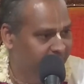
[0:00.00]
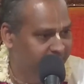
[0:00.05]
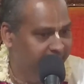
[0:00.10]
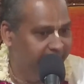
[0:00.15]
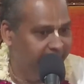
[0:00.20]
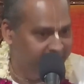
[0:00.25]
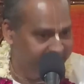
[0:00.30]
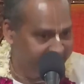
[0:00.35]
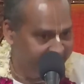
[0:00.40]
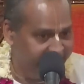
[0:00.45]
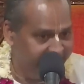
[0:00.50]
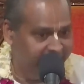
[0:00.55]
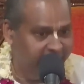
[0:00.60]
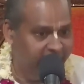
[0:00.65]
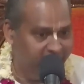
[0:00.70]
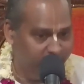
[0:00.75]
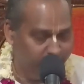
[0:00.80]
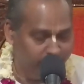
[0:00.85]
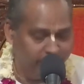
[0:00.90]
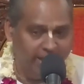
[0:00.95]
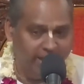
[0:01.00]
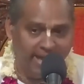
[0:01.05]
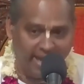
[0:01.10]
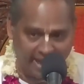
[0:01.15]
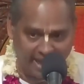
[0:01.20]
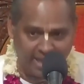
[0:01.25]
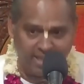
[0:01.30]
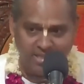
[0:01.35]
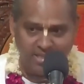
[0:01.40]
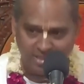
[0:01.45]
The anxiety that one
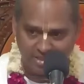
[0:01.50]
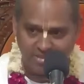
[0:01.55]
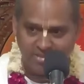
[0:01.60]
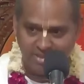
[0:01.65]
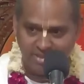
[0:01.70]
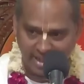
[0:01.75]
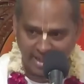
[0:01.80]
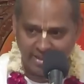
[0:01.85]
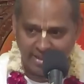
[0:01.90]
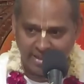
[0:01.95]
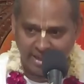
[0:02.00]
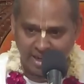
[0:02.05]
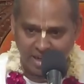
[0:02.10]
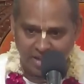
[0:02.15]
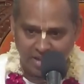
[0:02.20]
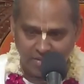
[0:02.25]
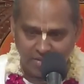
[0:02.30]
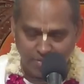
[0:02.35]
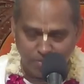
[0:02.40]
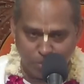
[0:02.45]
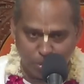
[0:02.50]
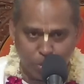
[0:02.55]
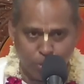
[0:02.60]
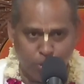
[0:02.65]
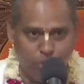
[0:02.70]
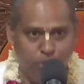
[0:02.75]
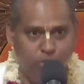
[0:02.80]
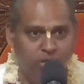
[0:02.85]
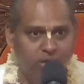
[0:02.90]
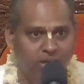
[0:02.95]
has in that
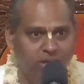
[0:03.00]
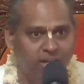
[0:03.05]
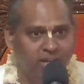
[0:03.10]
mood,